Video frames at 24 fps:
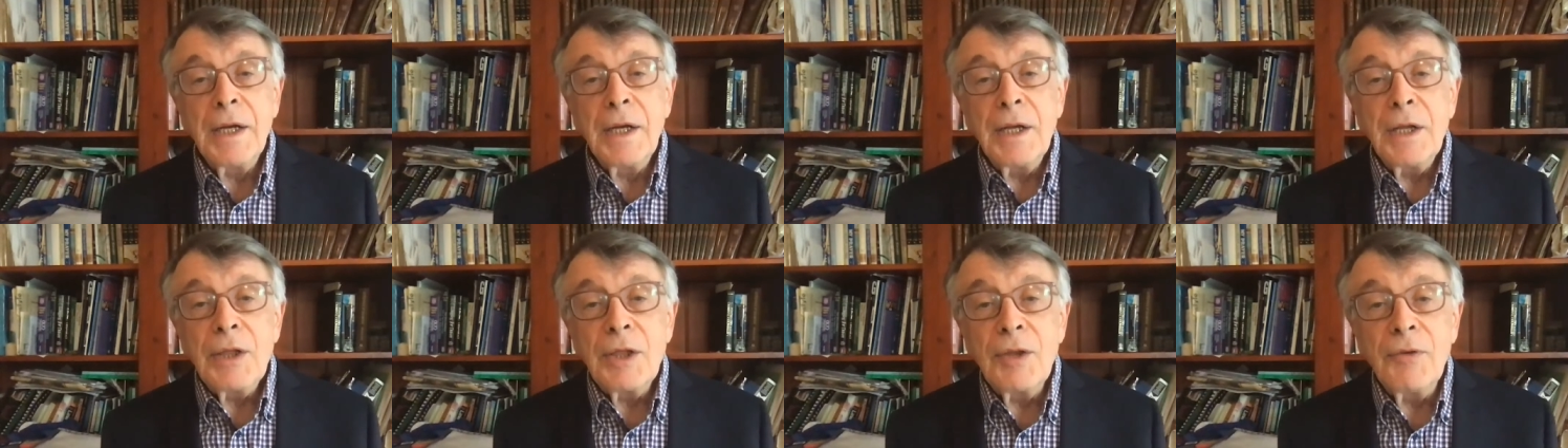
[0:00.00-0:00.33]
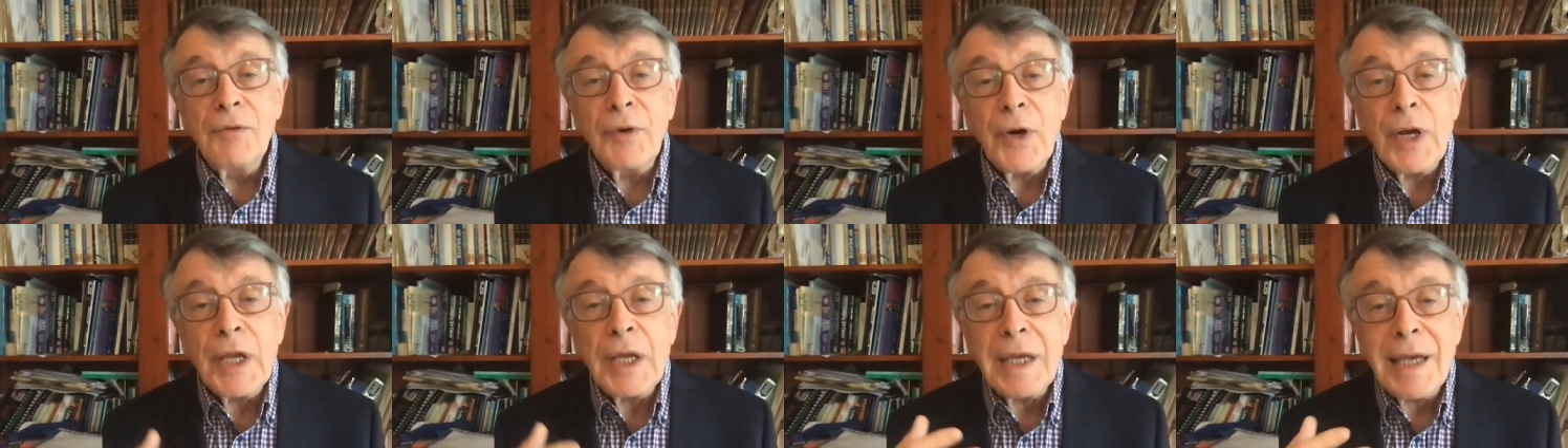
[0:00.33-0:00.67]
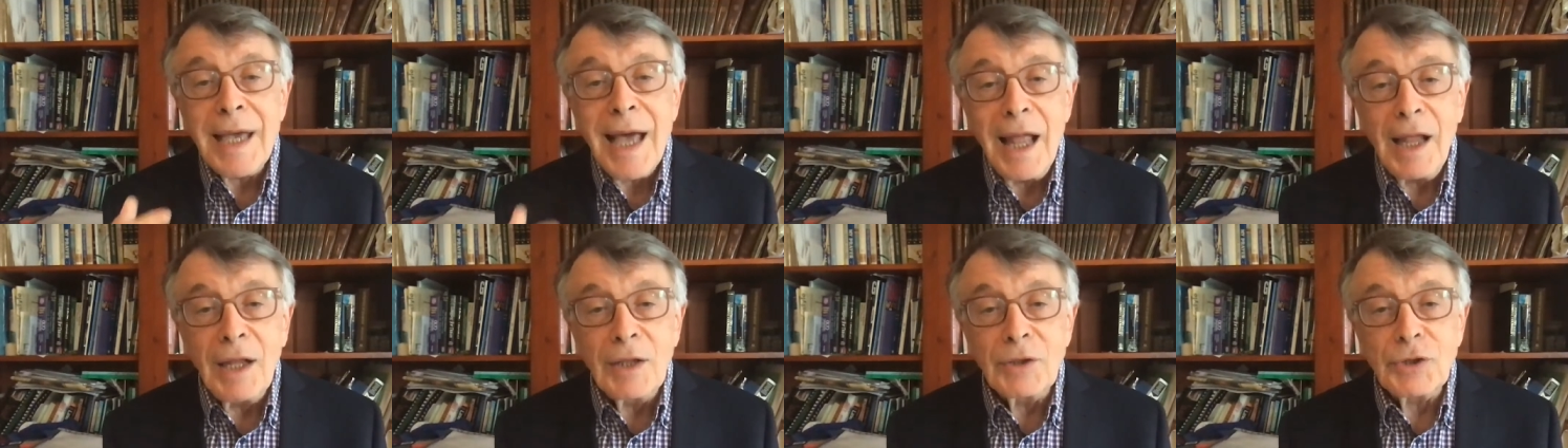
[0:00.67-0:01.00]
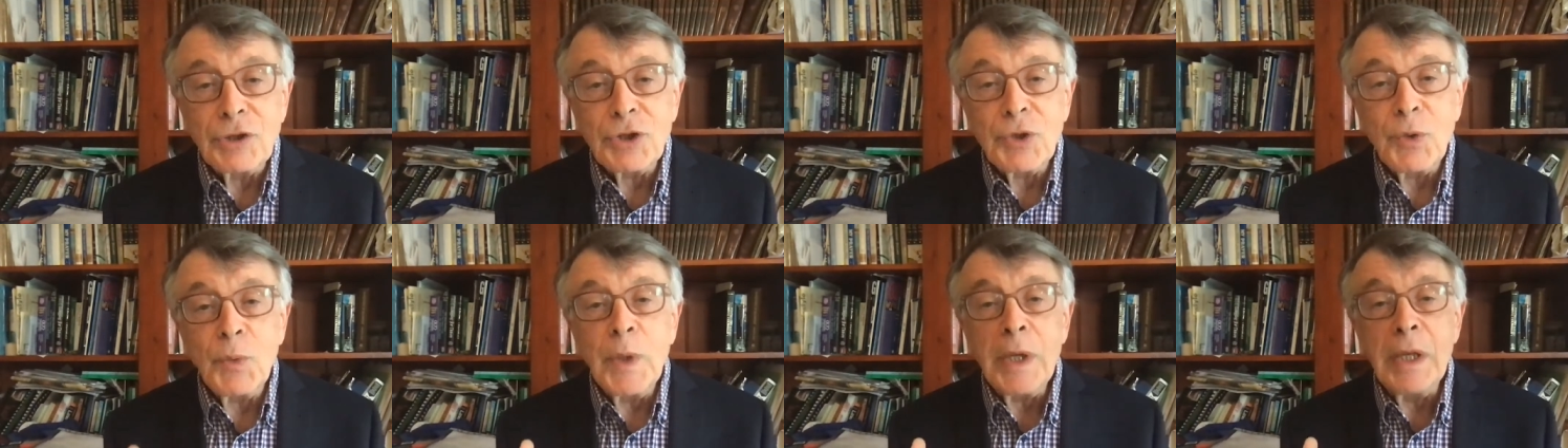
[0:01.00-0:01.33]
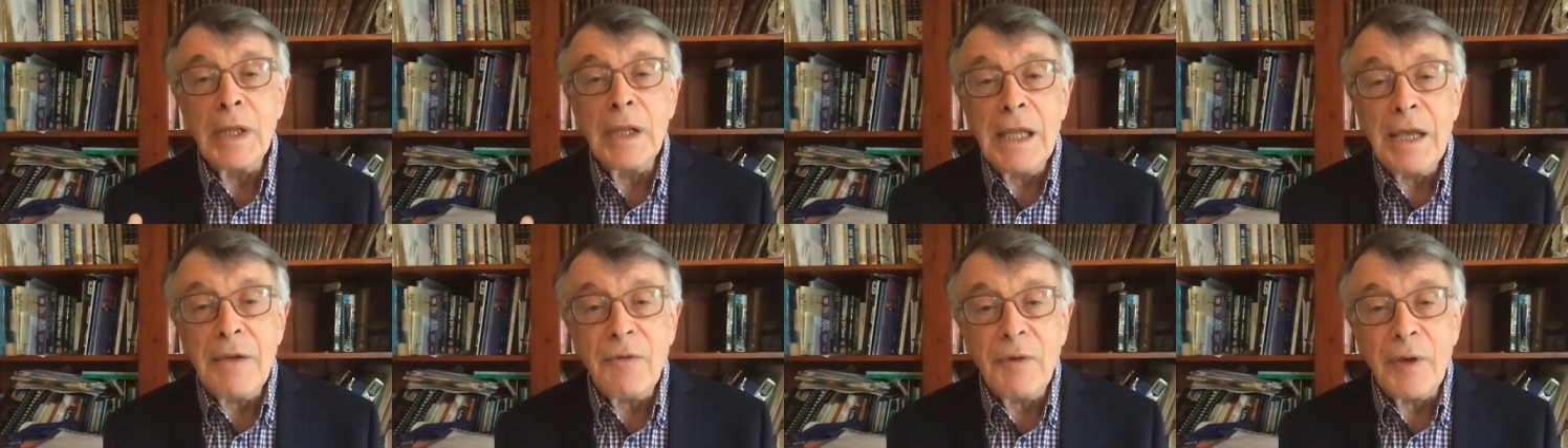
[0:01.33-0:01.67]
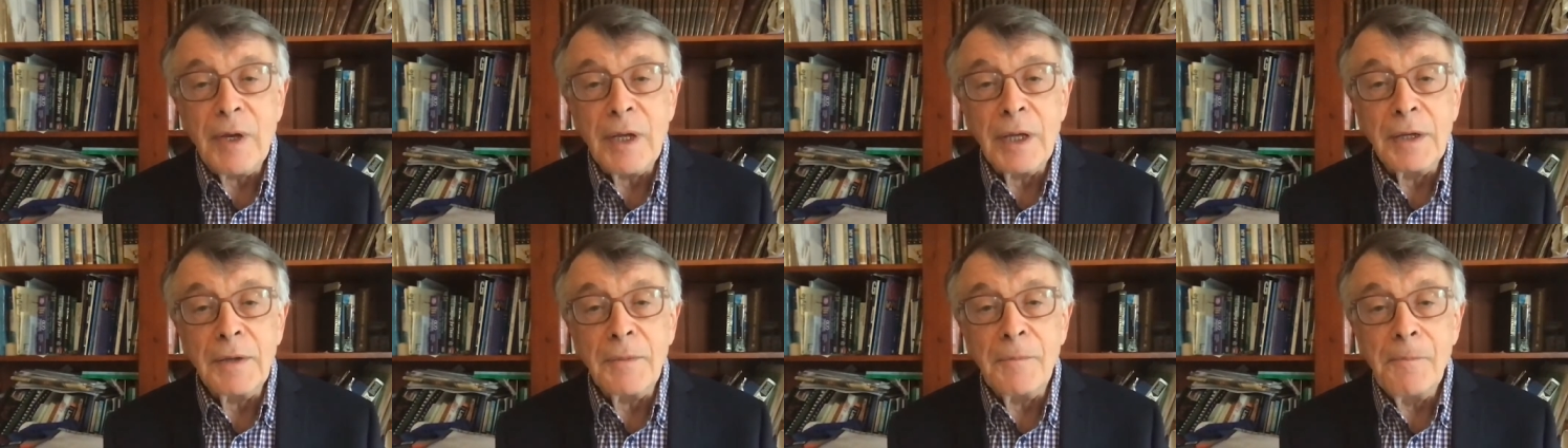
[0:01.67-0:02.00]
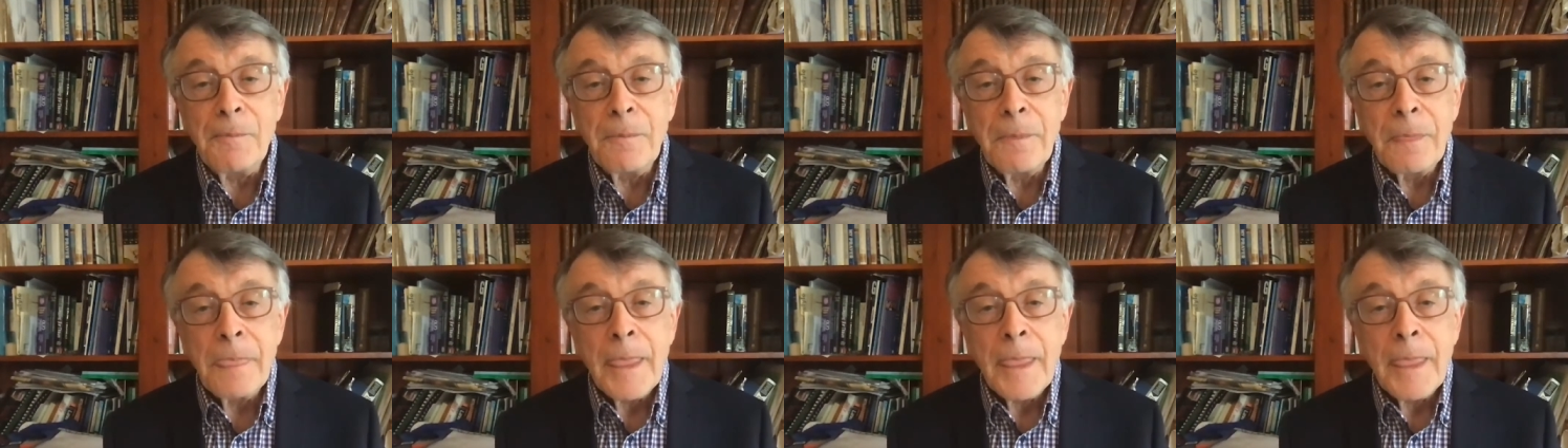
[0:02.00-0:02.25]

the very culture we live in